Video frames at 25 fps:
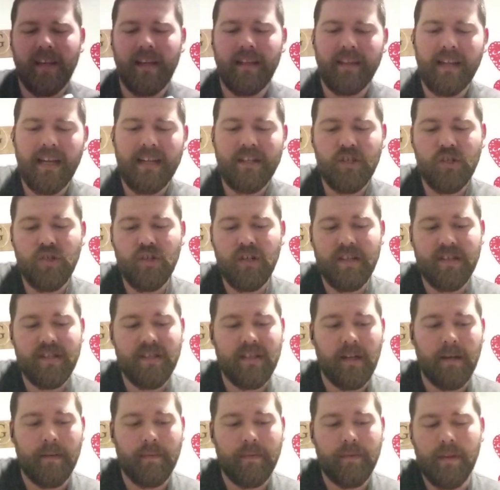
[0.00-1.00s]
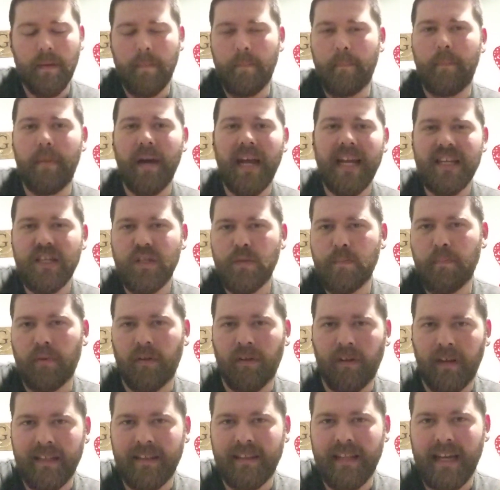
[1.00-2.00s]
And that's just the base
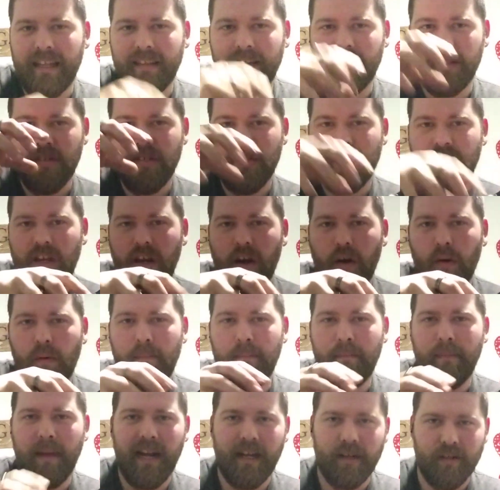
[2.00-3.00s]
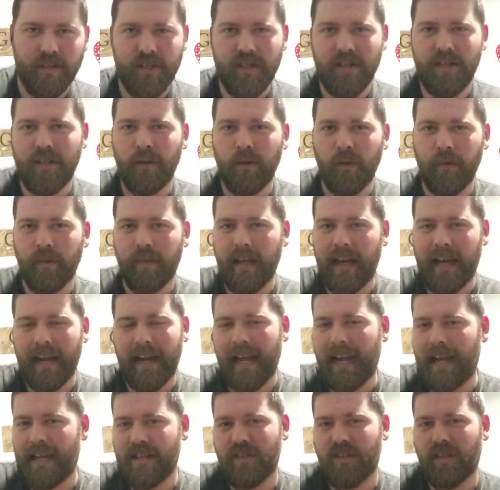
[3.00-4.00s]
plate that the scope mounts to that
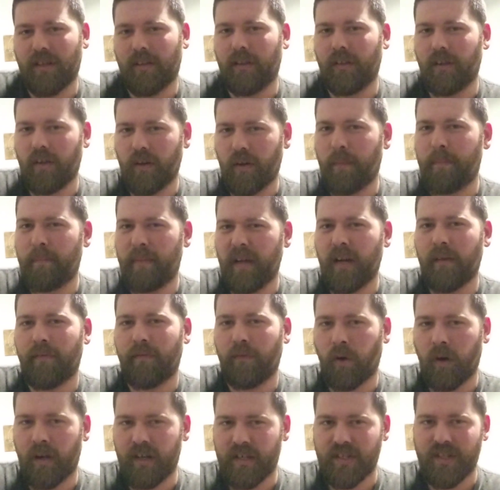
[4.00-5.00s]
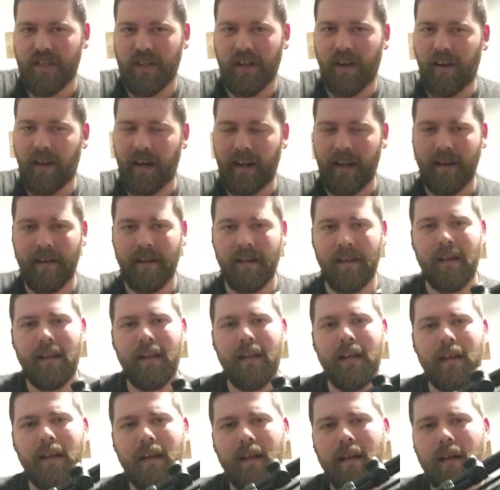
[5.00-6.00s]
has a little bit of rust on it.
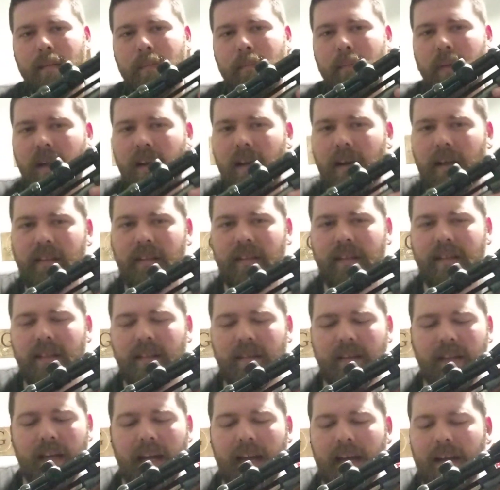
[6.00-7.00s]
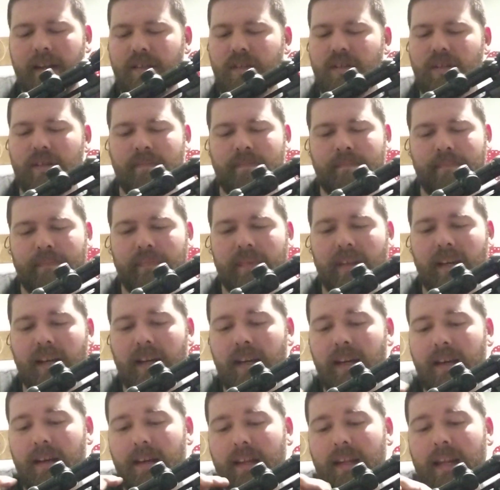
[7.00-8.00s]
But other than that,
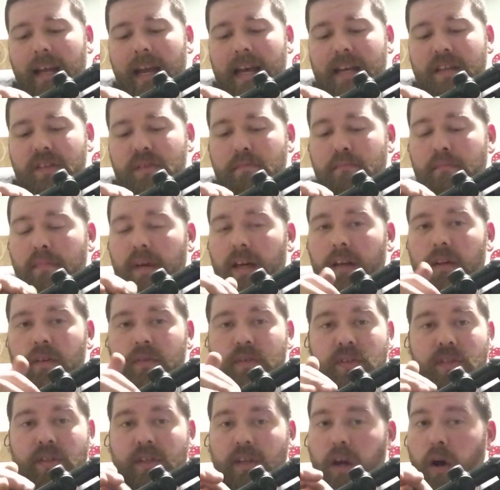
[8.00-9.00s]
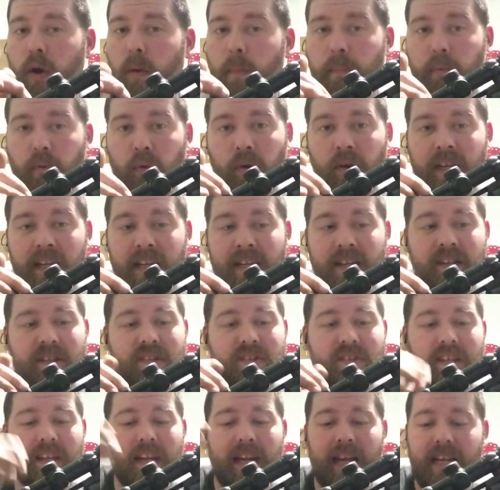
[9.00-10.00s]
it has metal scope
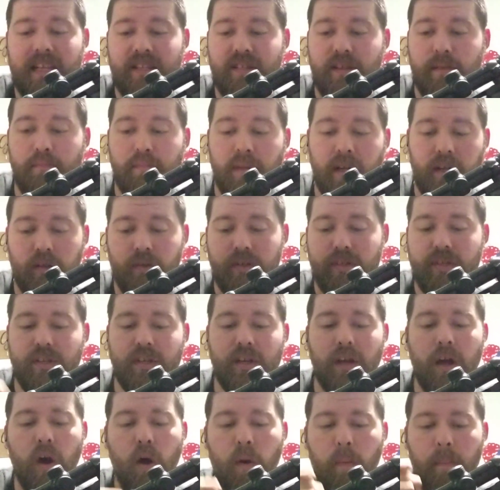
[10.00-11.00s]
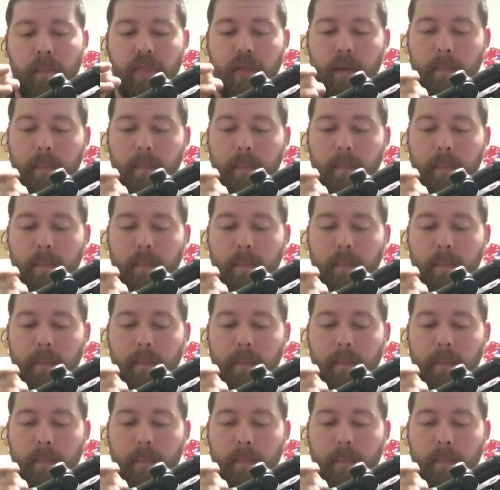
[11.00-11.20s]
rings. It has a metal scope.